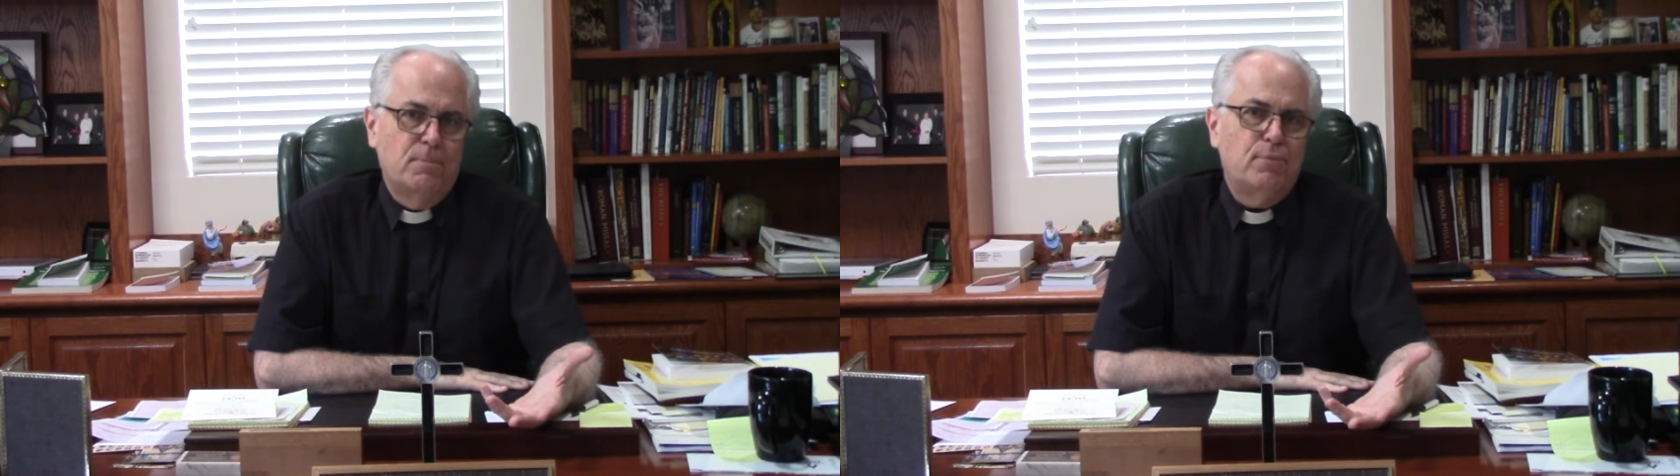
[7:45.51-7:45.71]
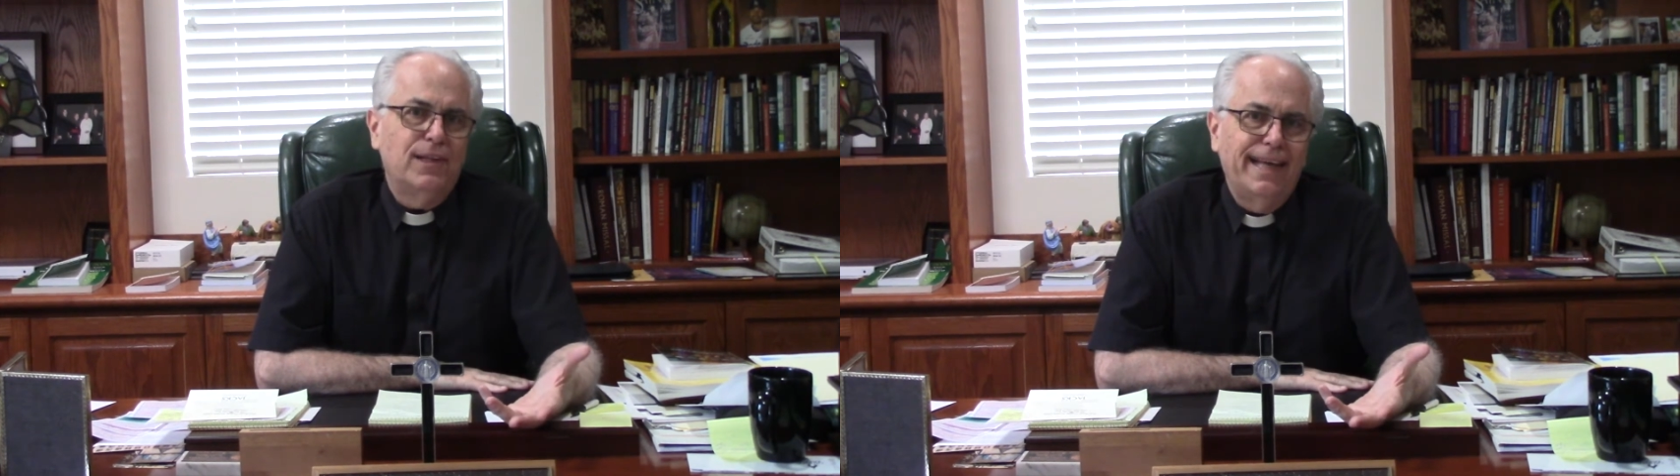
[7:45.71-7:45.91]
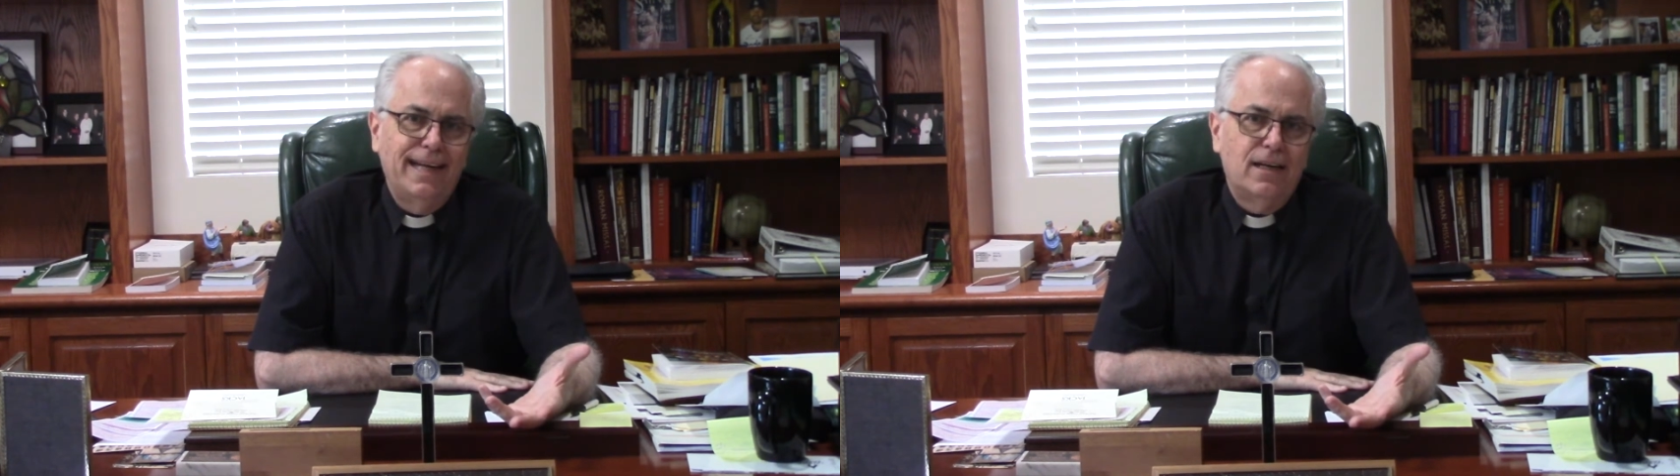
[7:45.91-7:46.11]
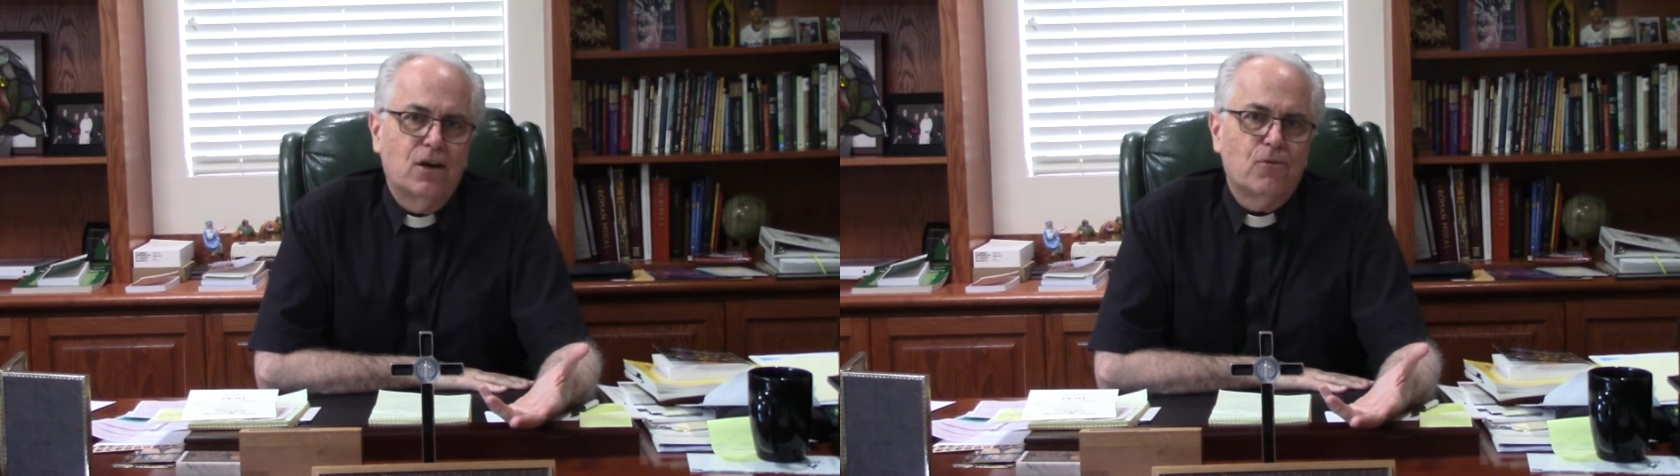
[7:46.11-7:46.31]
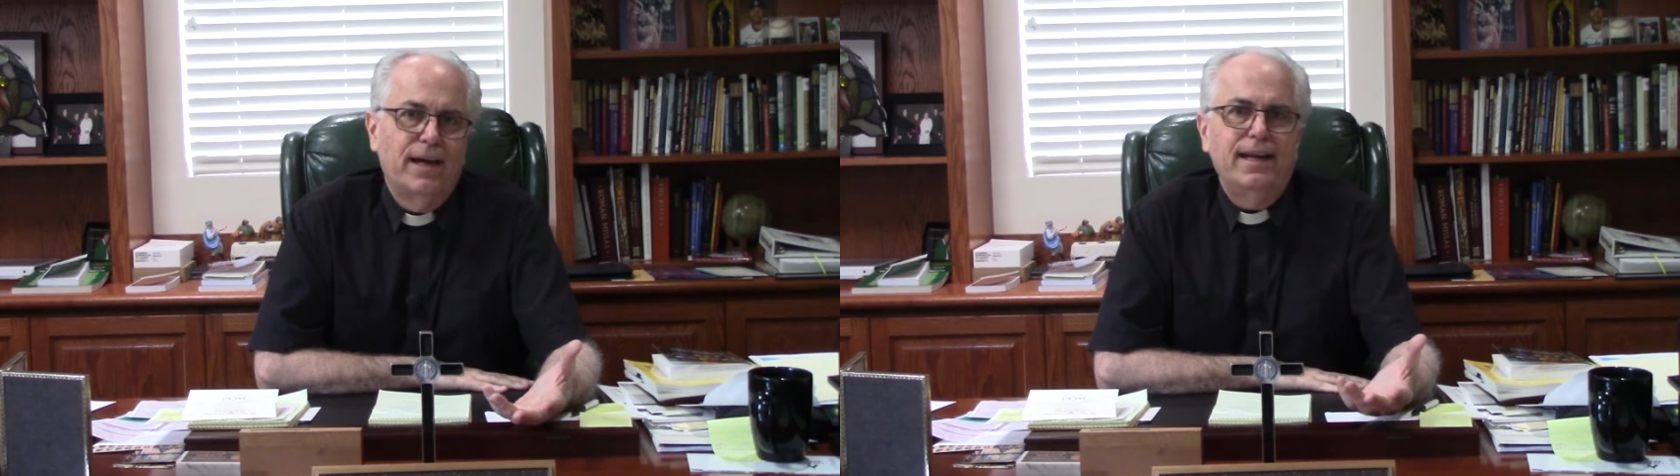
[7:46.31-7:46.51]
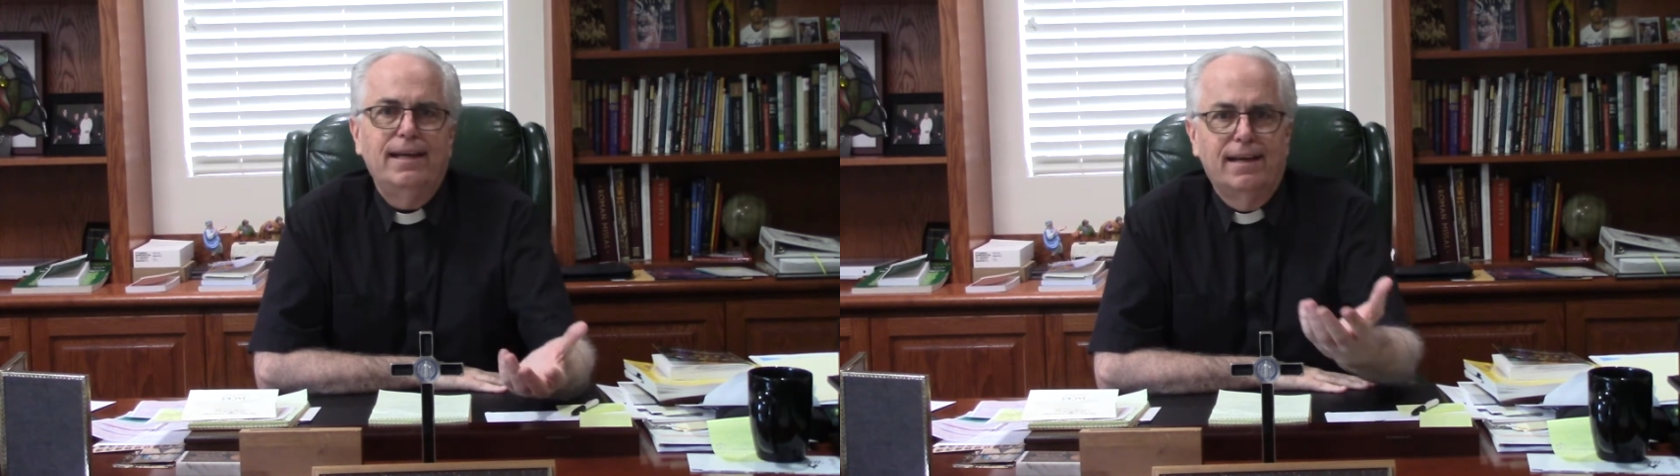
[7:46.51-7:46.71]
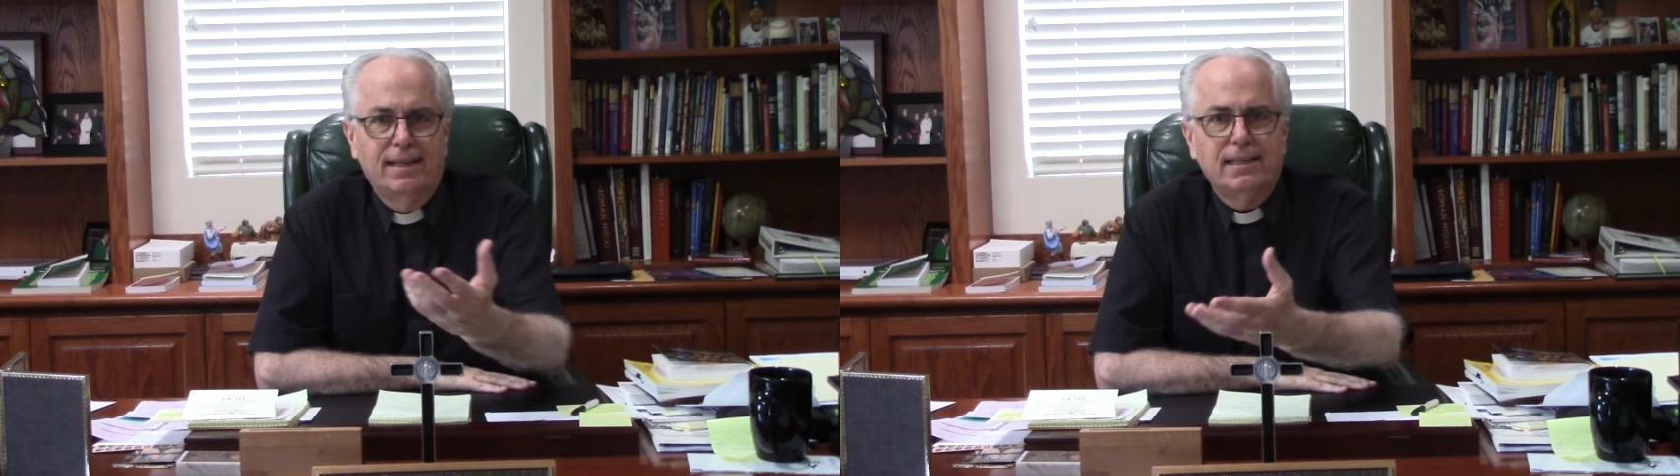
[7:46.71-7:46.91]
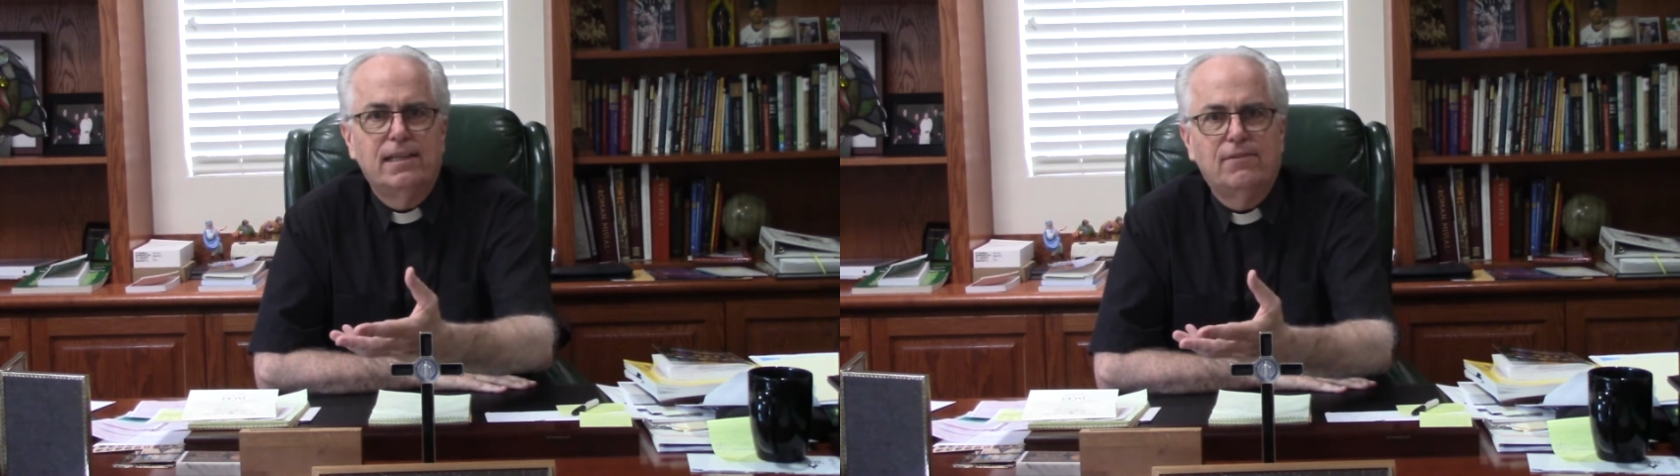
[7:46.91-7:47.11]
plated already and
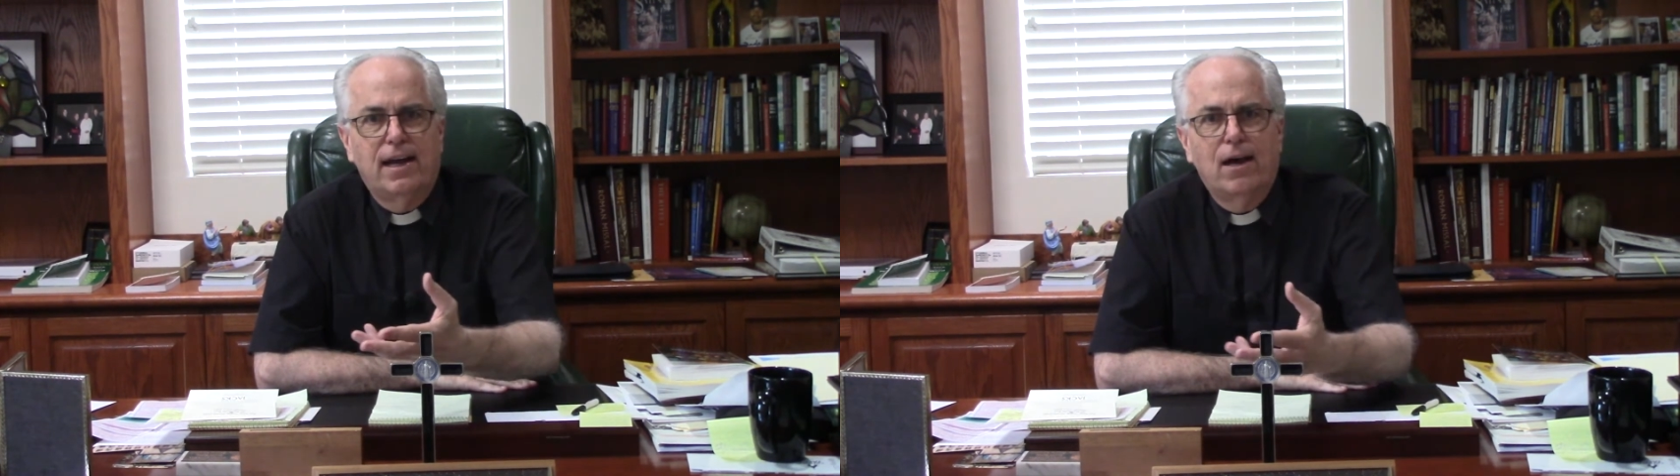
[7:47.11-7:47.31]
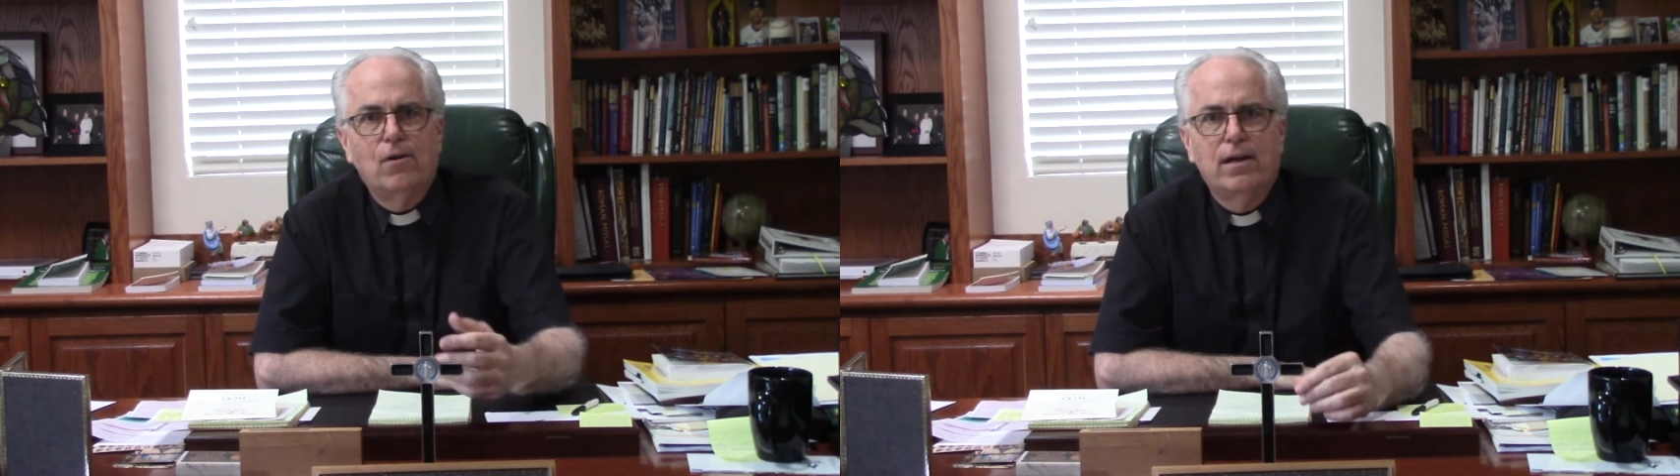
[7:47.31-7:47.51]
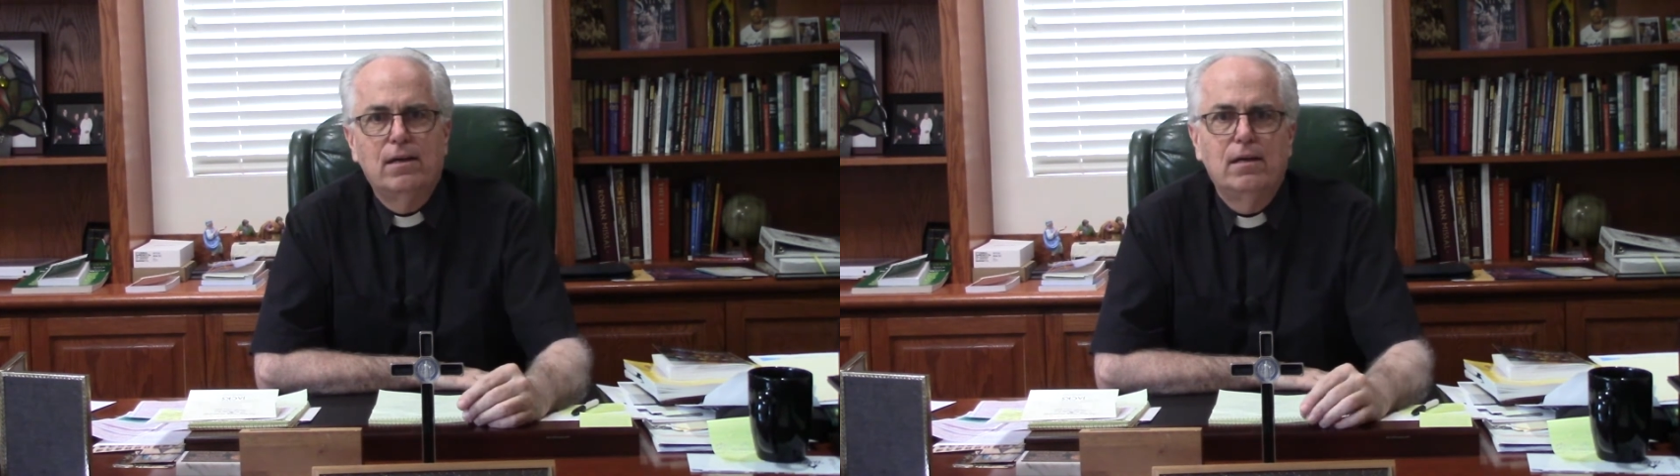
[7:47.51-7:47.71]
then given out.